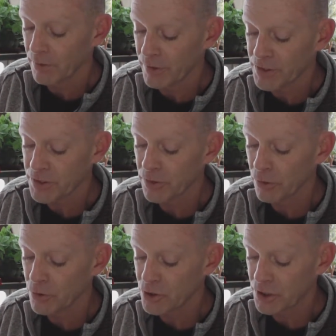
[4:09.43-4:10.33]
This
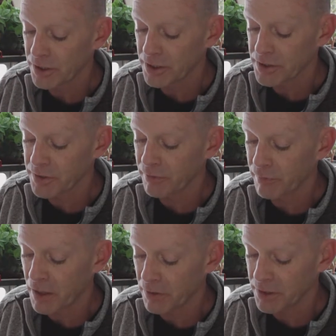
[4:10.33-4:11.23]
delusion is the
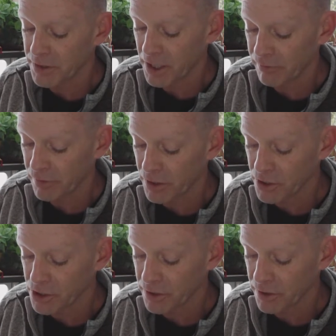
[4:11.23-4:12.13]
very
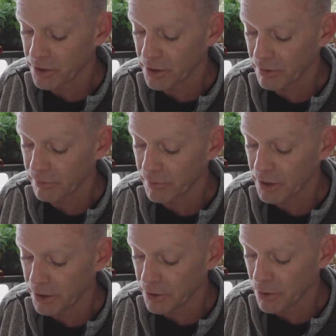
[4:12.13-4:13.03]
definition of
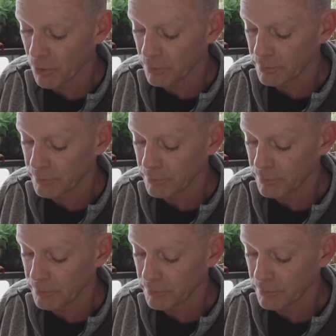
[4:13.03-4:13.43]
ego.